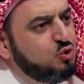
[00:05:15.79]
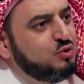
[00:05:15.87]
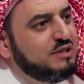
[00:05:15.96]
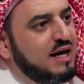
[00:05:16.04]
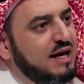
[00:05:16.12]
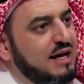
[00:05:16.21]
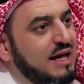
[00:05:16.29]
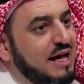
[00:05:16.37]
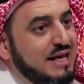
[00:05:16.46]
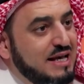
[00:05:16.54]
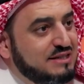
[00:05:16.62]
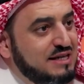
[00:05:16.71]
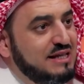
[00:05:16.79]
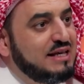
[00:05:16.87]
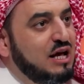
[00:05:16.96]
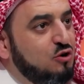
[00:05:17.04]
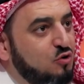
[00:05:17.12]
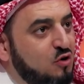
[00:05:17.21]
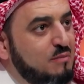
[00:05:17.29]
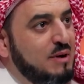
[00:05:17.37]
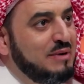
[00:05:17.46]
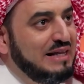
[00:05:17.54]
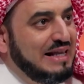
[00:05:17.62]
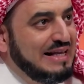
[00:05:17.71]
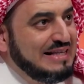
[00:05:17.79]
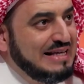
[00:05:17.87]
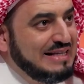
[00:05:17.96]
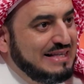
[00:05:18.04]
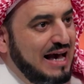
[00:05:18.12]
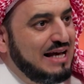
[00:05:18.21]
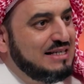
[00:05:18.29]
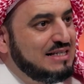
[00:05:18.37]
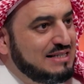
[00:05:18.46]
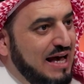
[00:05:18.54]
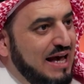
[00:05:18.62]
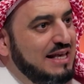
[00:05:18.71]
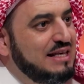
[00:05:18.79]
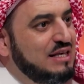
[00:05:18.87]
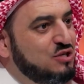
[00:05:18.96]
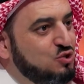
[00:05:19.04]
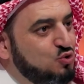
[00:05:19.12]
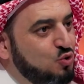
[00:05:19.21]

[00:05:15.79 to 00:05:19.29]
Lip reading: occupy a geographical space on this earth,